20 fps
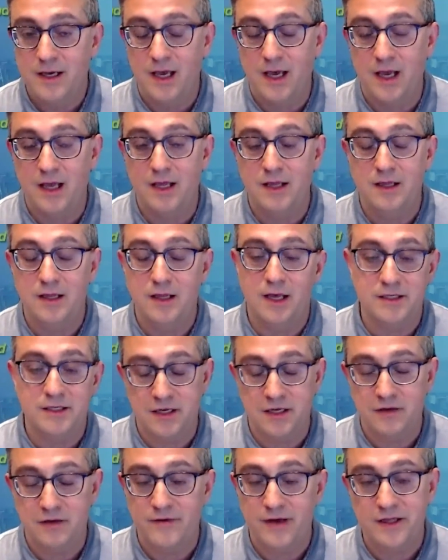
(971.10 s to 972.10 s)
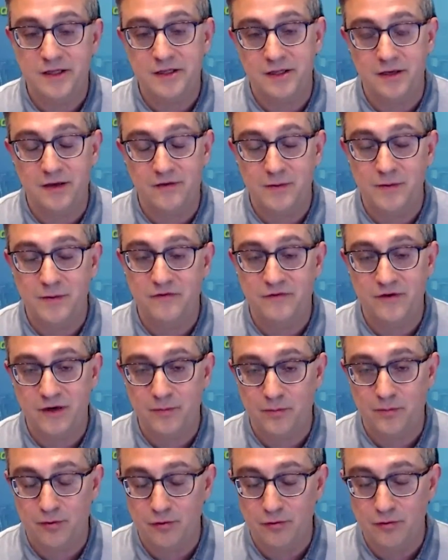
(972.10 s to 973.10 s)
And as an investor, you have to be
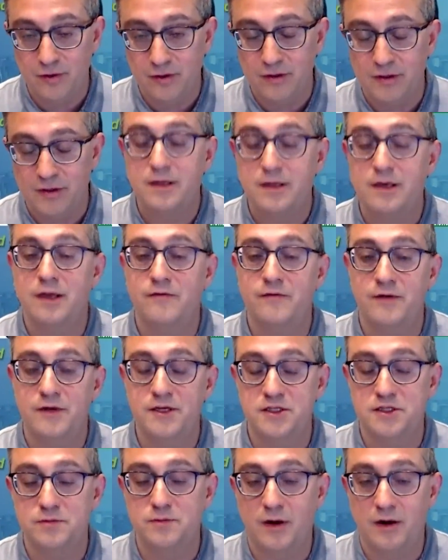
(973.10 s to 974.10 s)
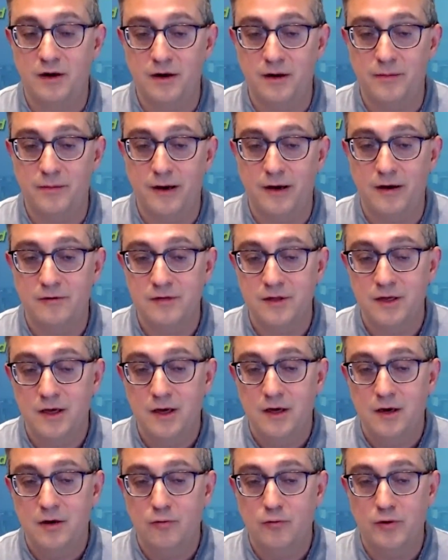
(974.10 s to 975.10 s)
very prudent and very smart about
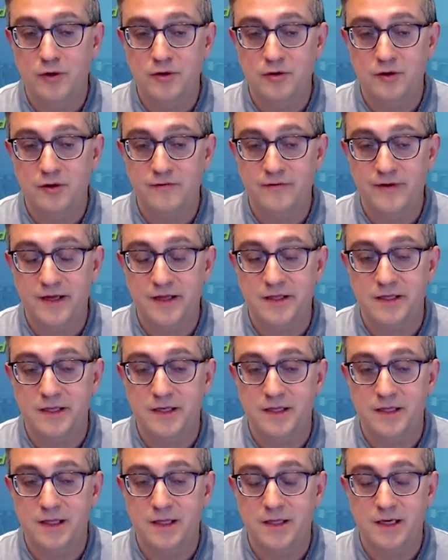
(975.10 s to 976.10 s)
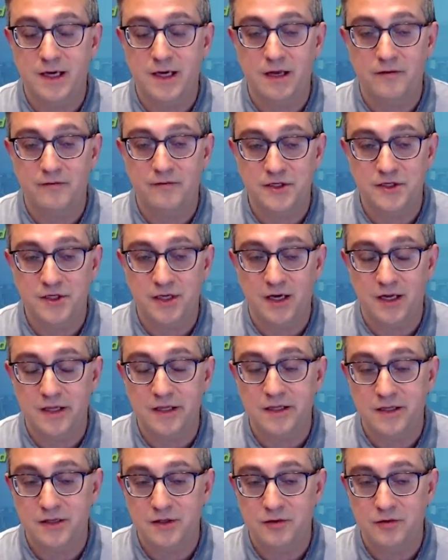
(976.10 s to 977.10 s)
what you invest in and kind of
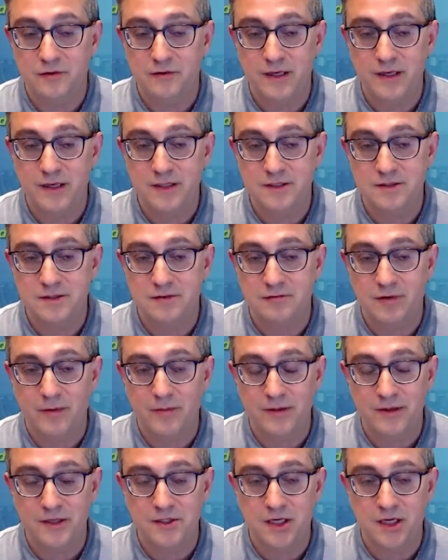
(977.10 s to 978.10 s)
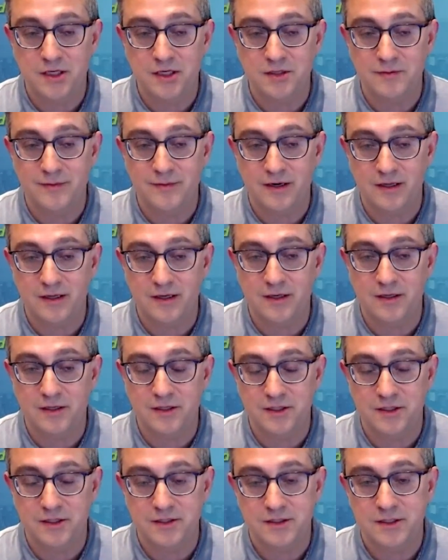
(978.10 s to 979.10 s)
adjust to these rapidly changing market
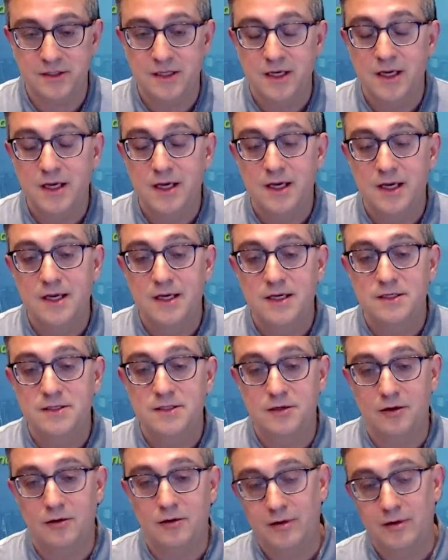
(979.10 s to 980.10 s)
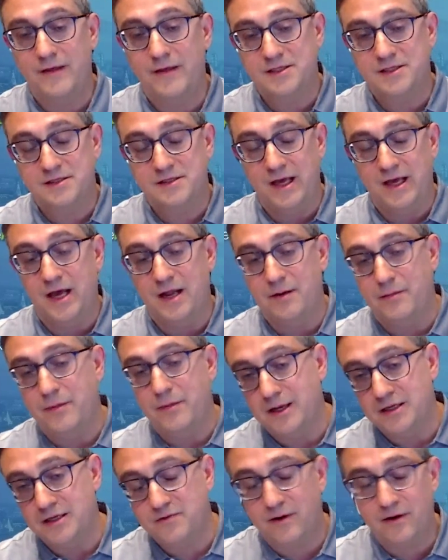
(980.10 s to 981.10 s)
conditions. So that's that.
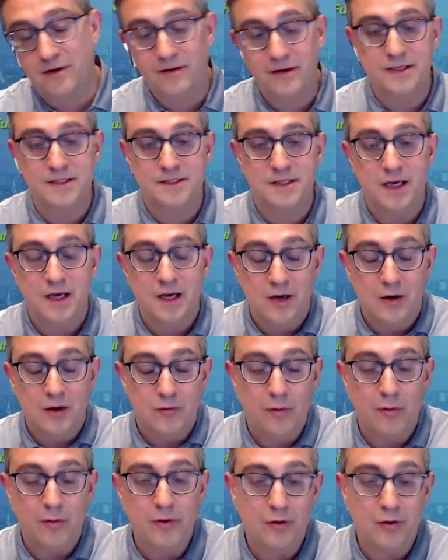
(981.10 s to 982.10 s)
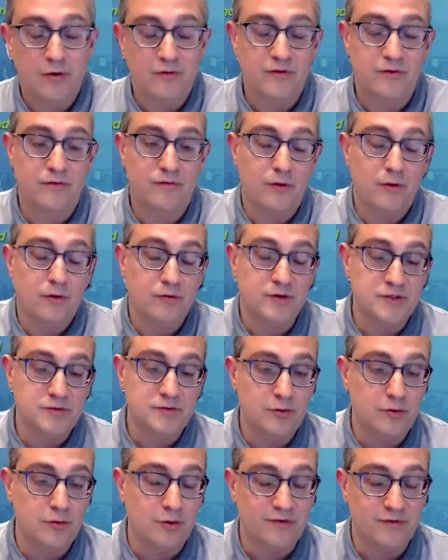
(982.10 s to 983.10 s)
But as far as what we offer folks,
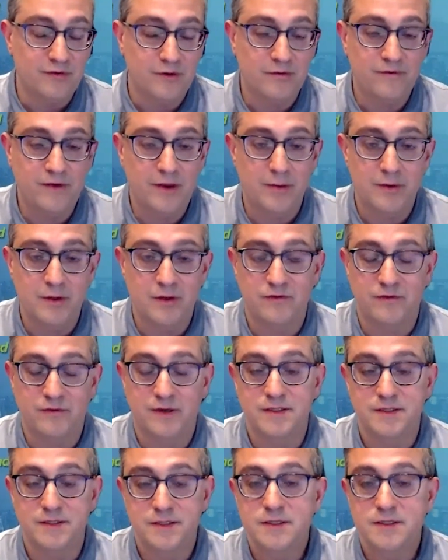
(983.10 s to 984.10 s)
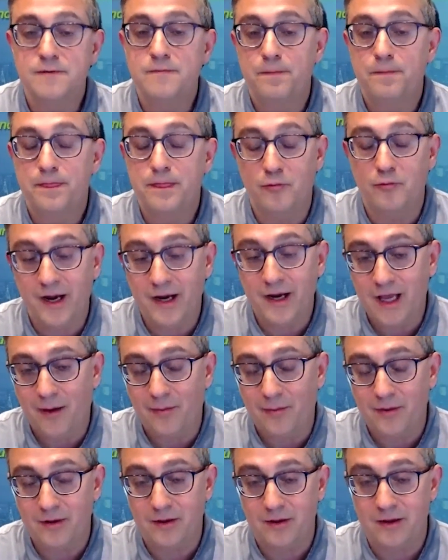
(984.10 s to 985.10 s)
we offer a family of funds. We are
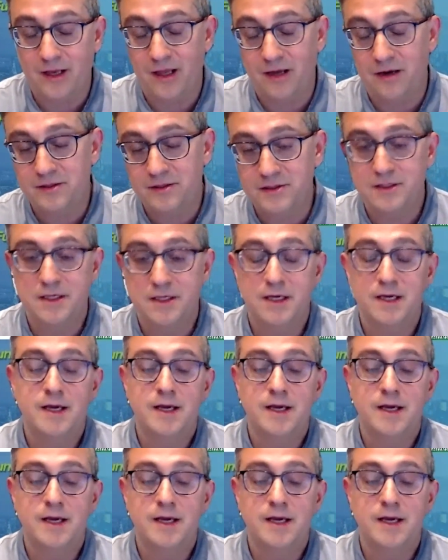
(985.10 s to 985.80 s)
capital allocators.